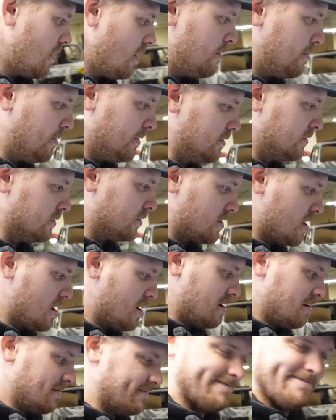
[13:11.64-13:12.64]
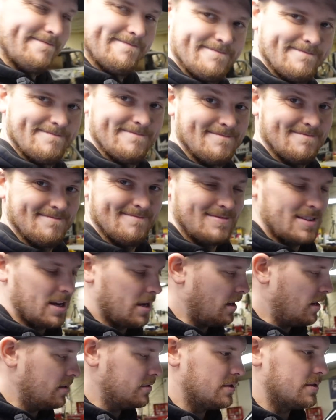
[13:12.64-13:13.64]
opens,
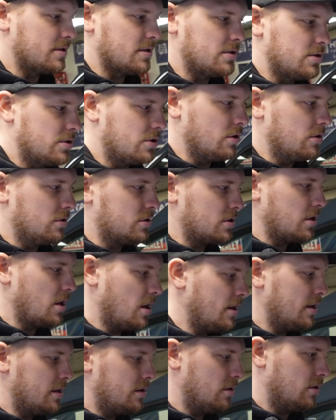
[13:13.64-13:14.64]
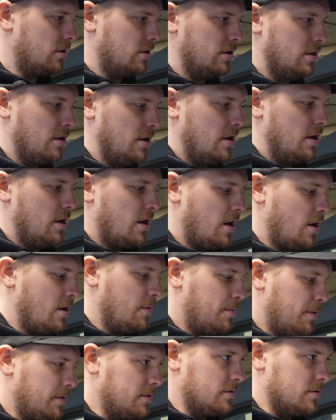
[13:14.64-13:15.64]
closes as it should. Sliding door
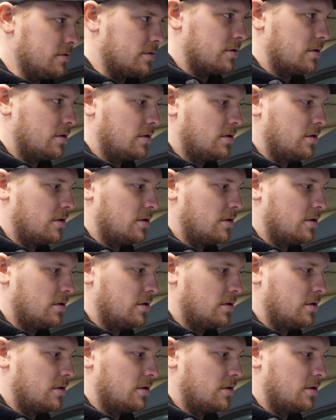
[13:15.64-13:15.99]
opens,